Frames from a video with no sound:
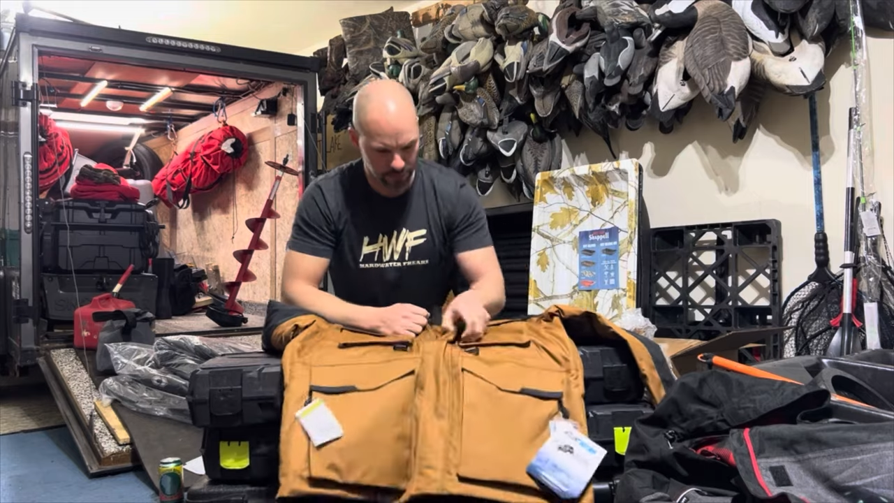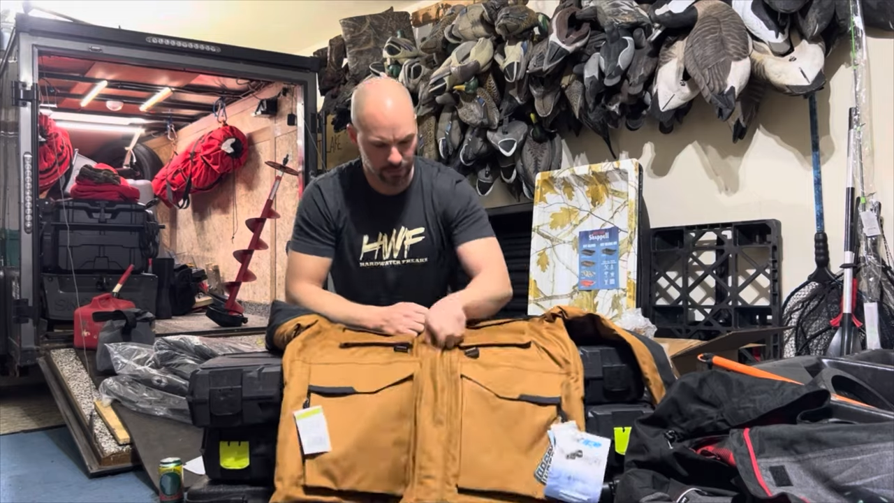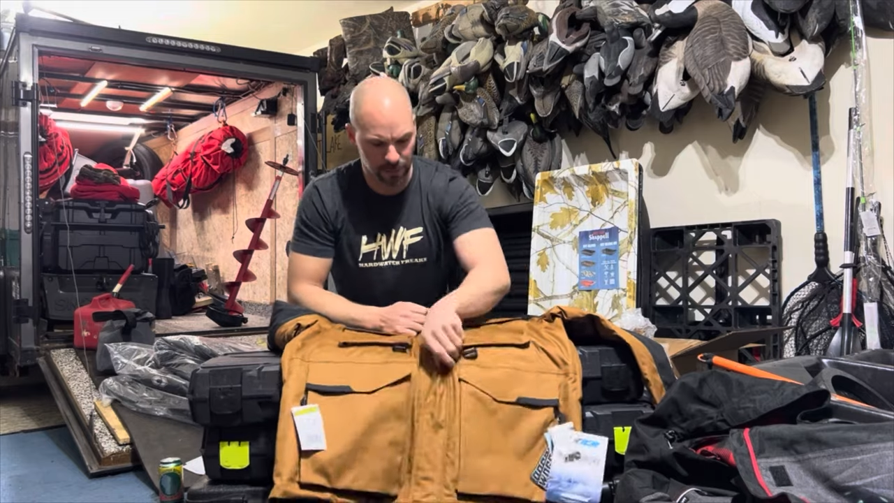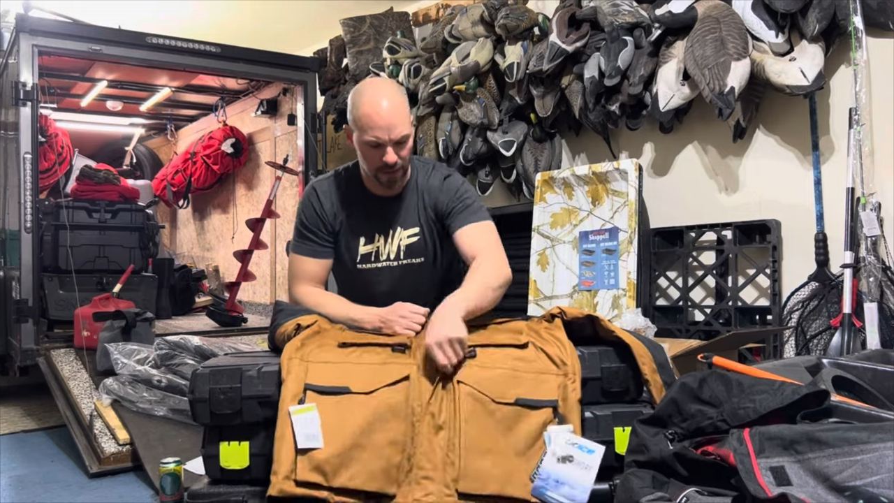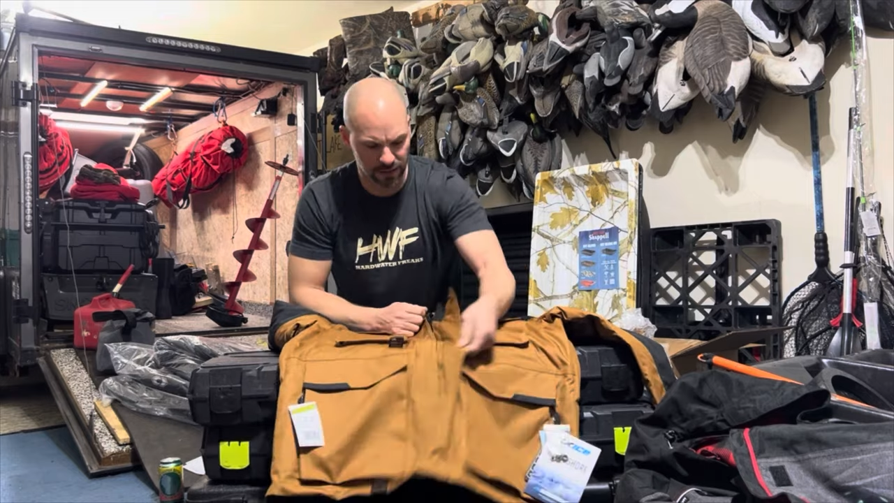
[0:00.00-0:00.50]

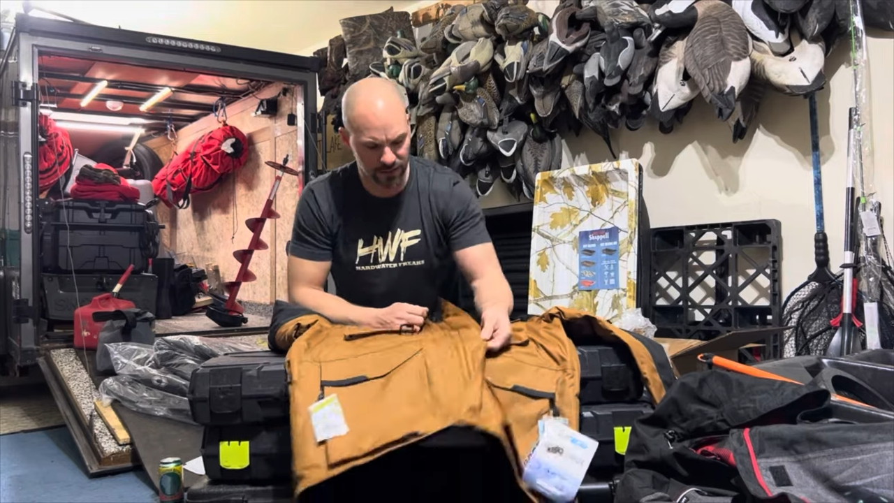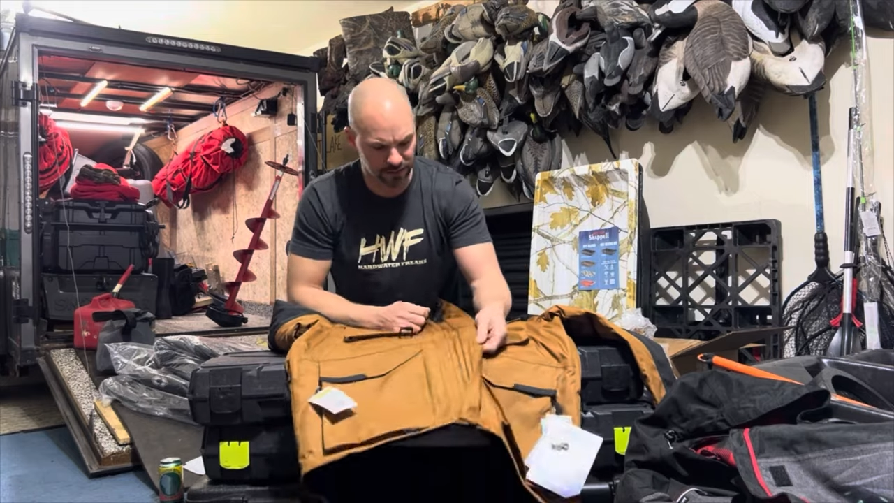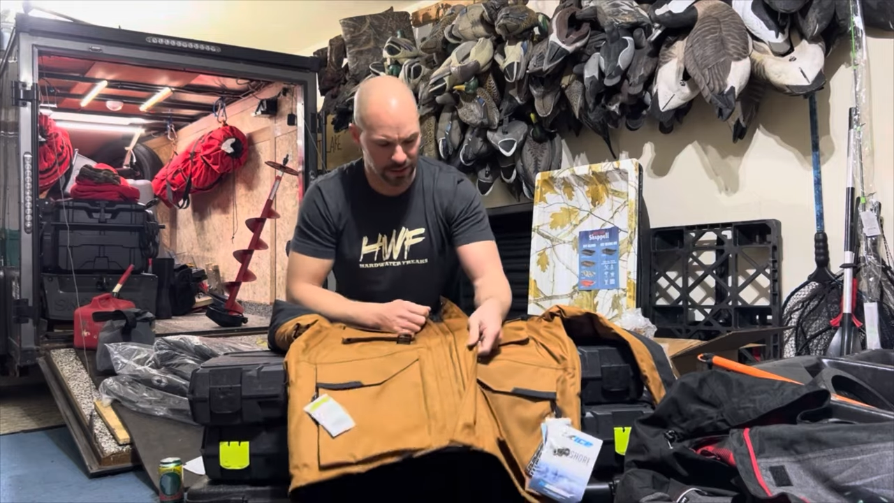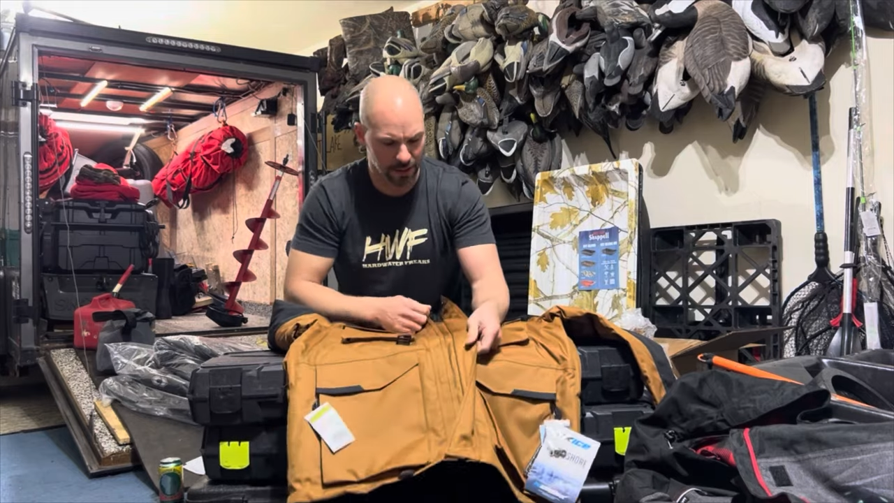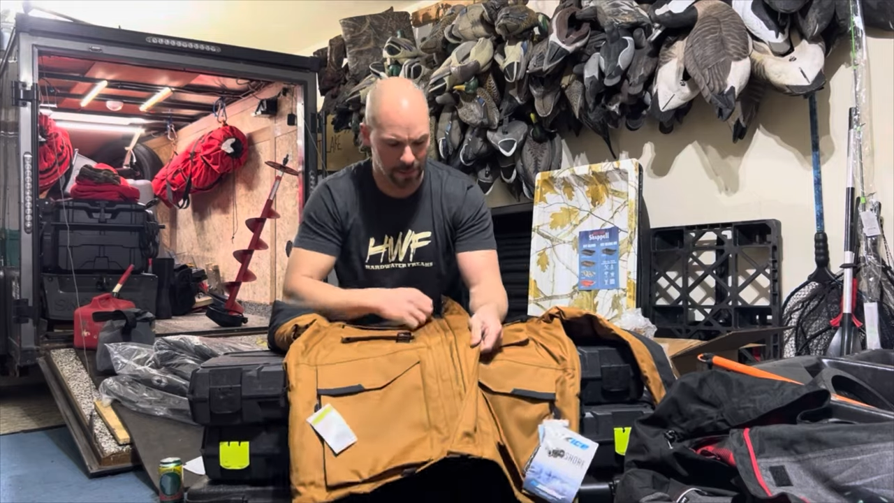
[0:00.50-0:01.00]

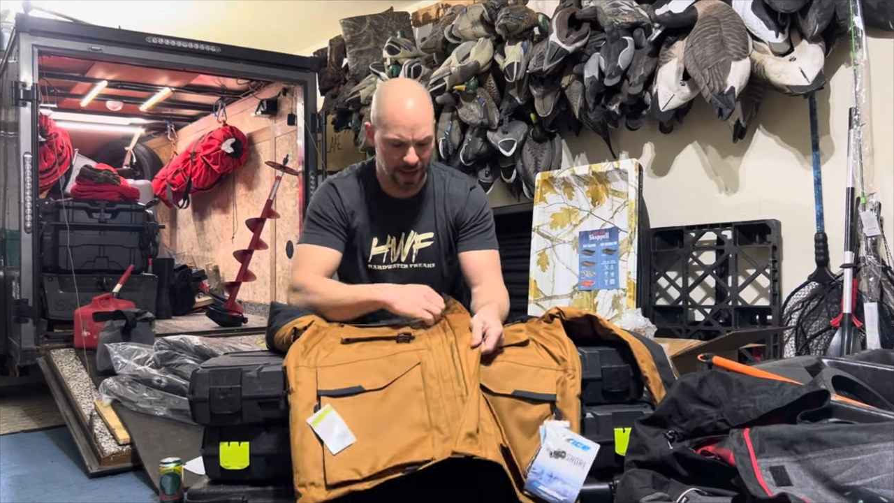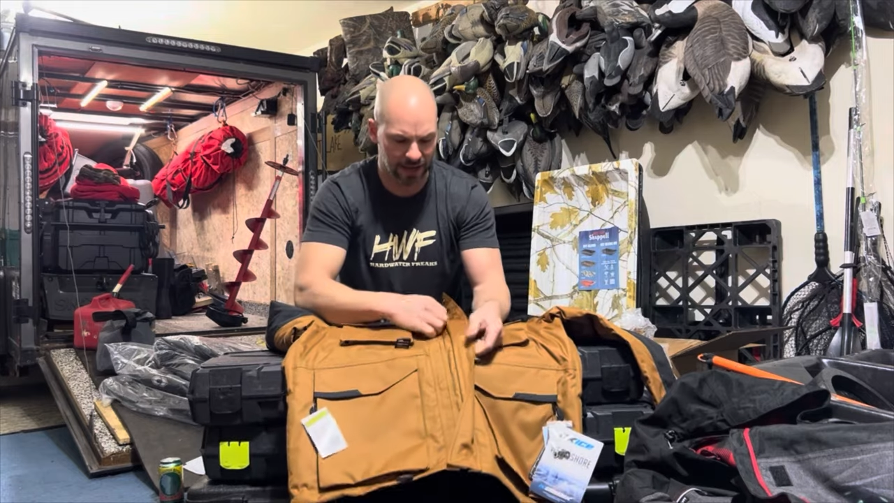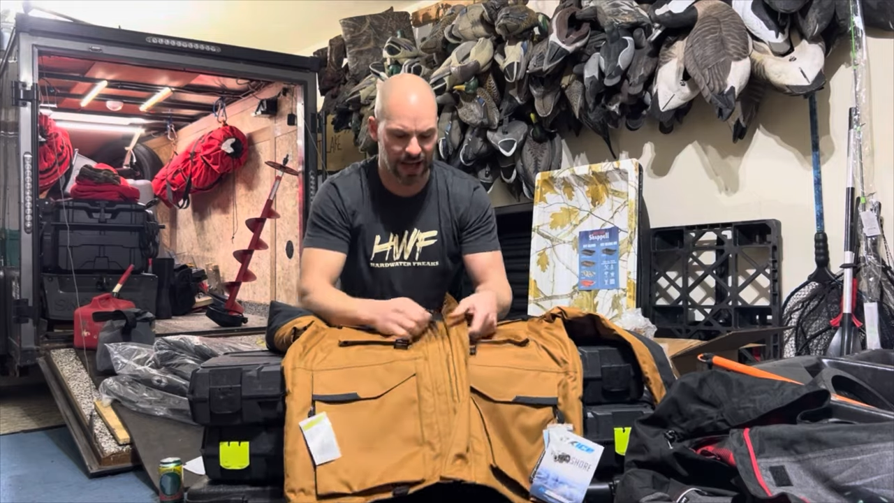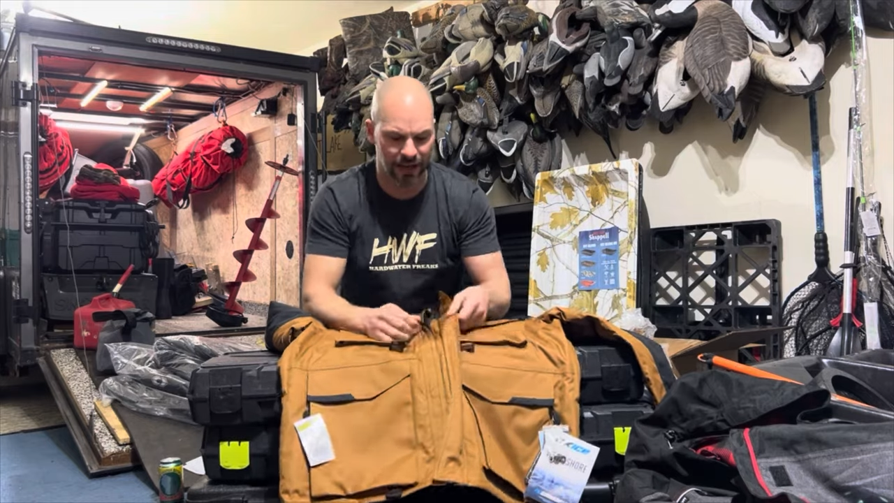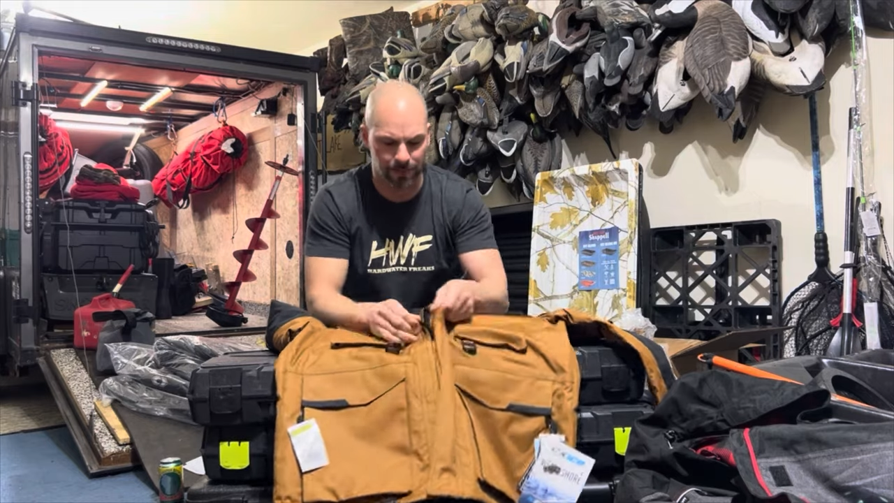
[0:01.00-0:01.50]
buttons,
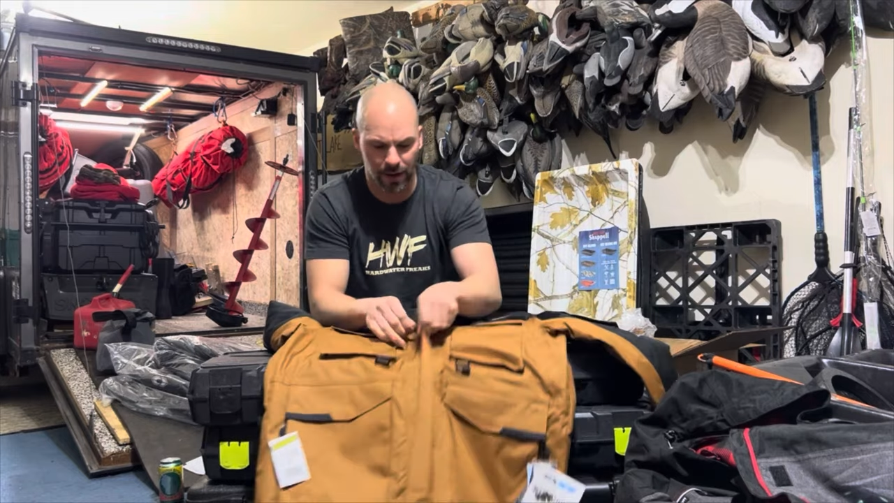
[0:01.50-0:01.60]
magnetic